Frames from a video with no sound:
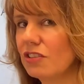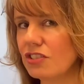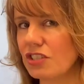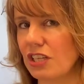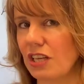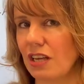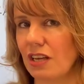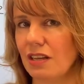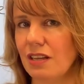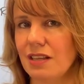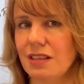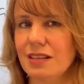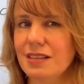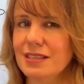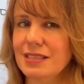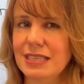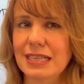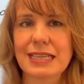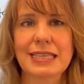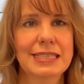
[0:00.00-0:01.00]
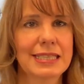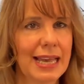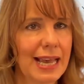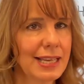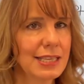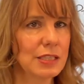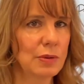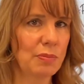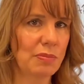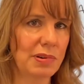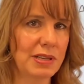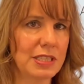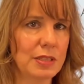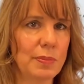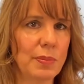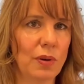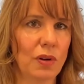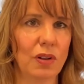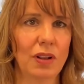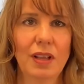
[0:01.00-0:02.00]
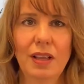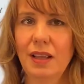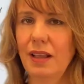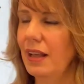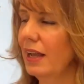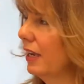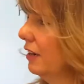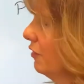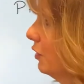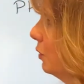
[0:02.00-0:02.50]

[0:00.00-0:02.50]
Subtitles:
to you. The success principle. And if